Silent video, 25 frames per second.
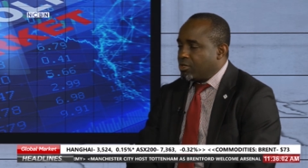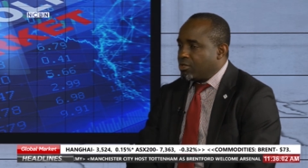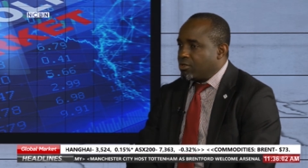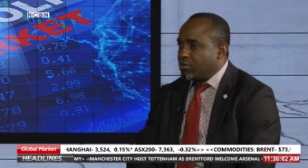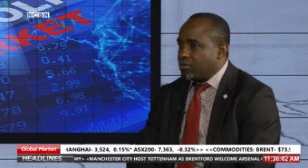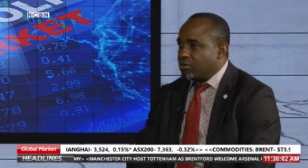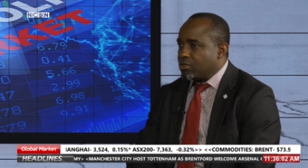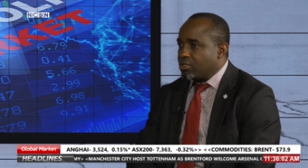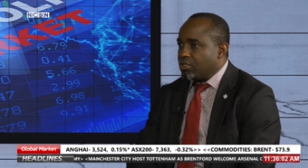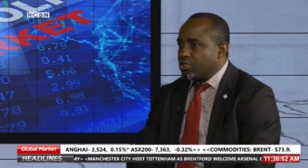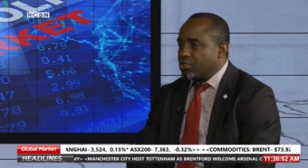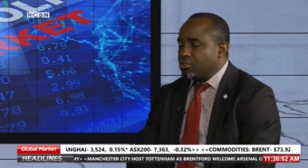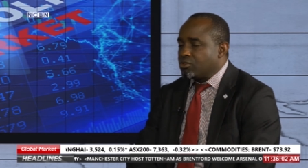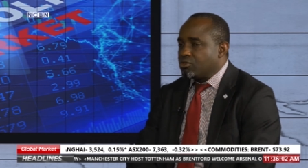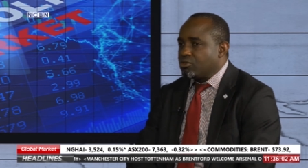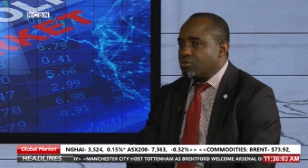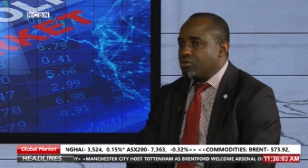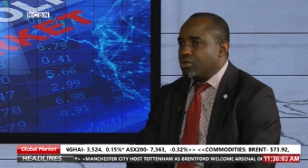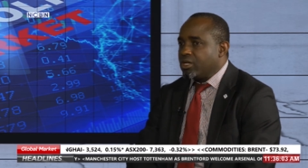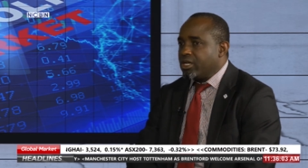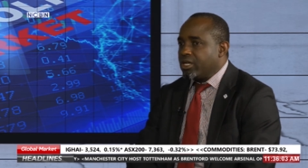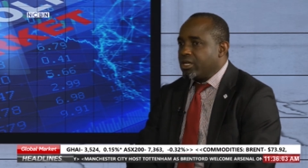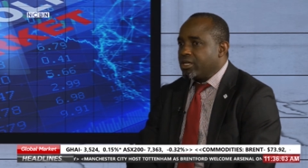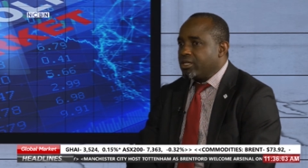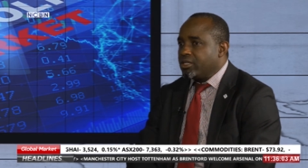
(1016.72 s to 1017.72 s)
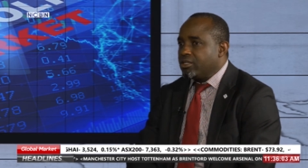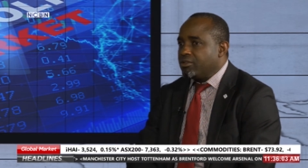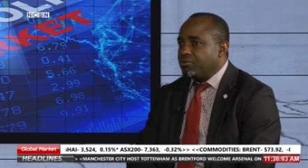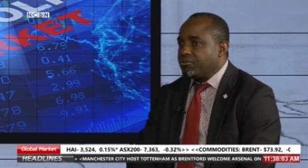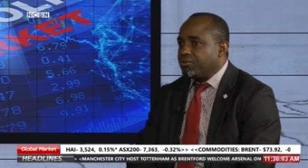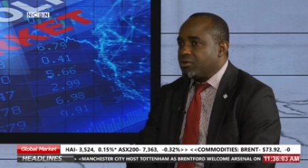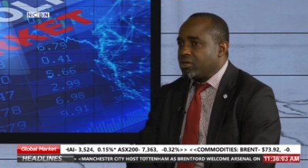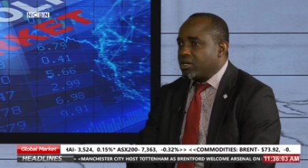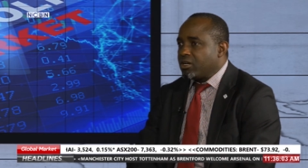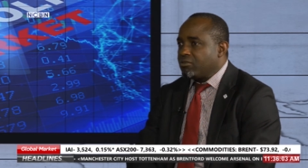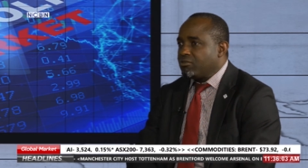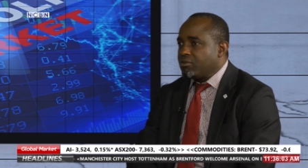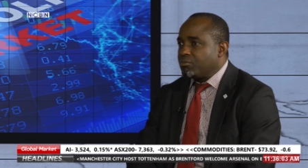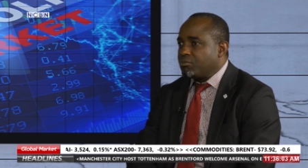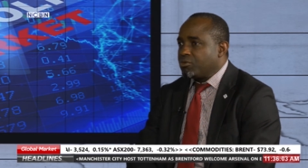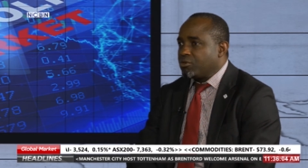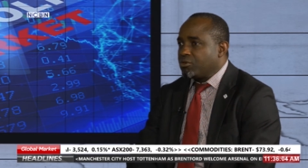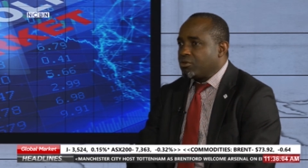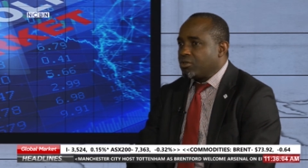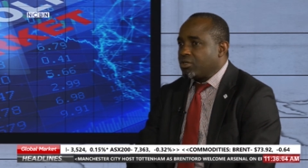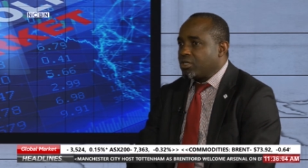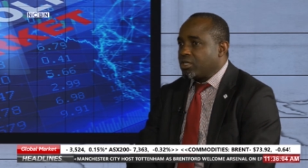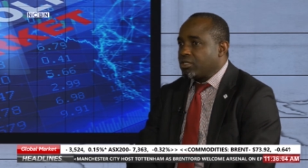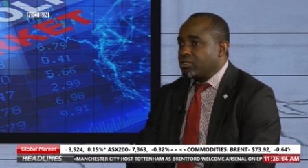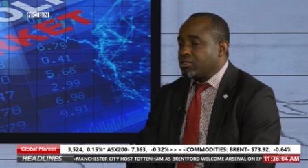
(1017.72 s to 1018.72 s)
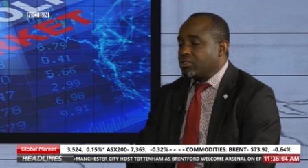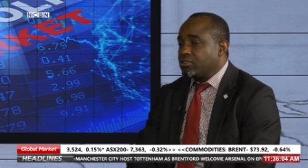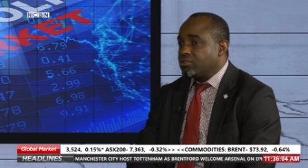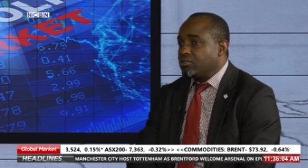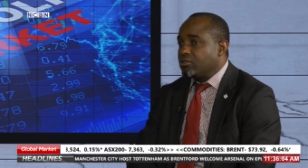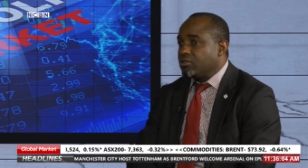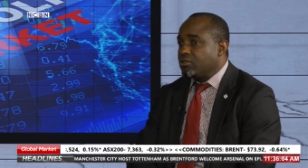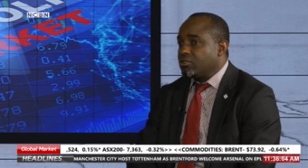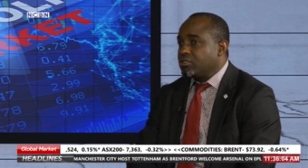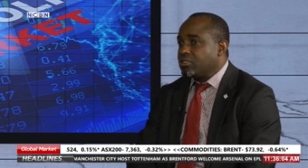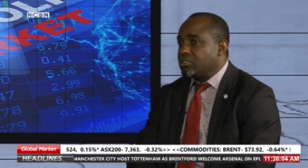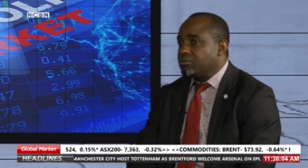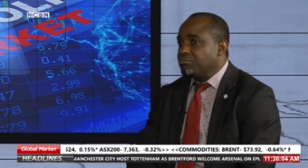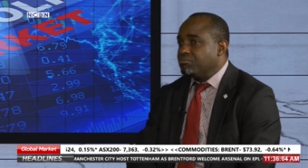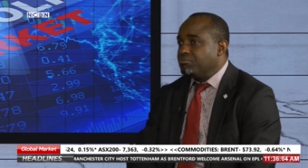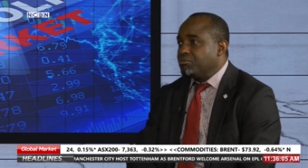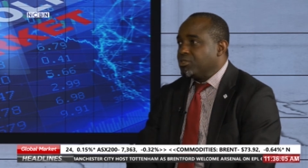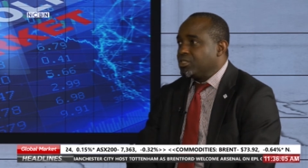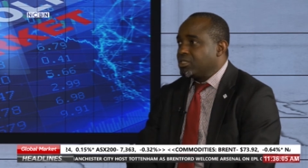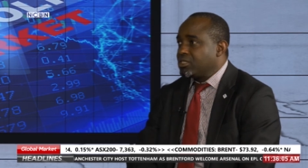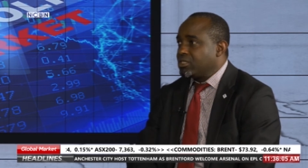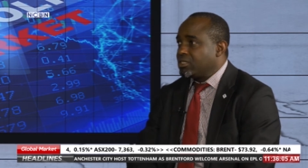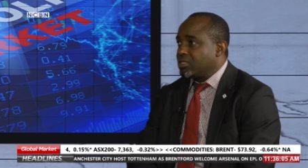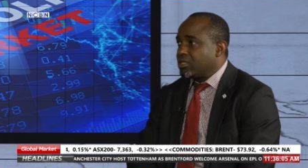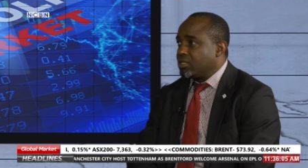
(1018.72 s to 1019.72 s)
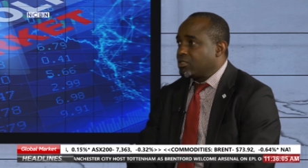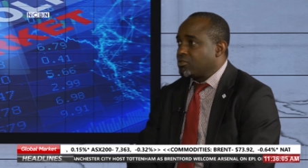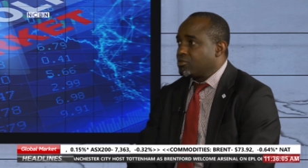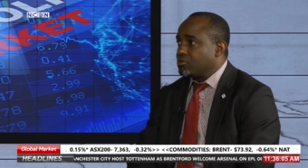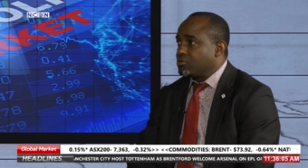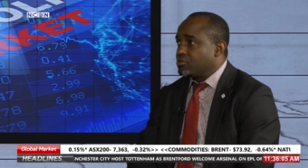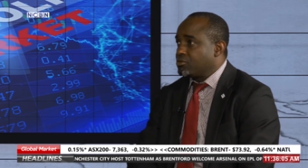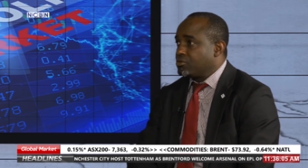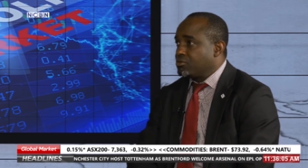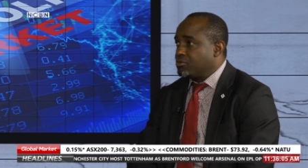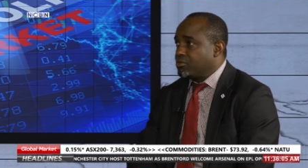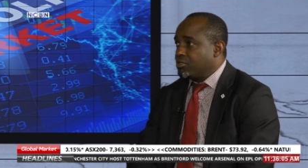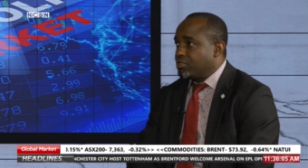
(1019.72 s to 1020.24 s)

Okay, so if you have a product that is not meeting that social